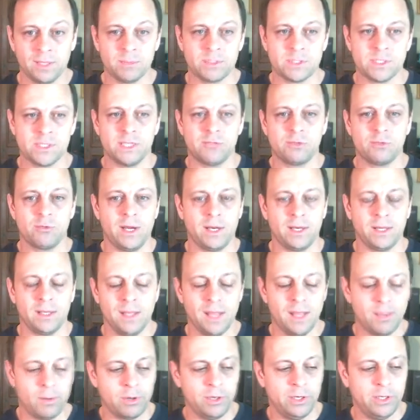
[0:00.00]
Besides grinding the
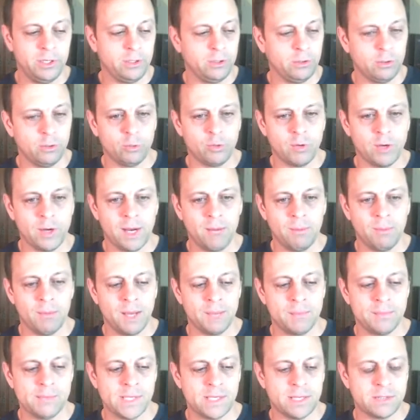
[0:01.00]
library, you can go grind
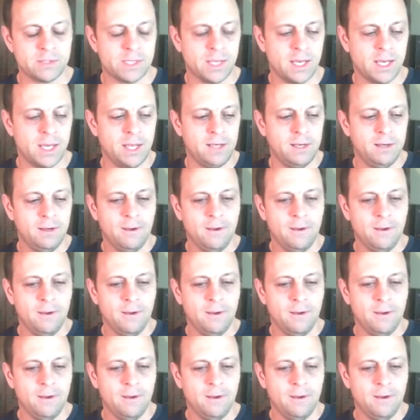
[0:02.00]
mobs outside,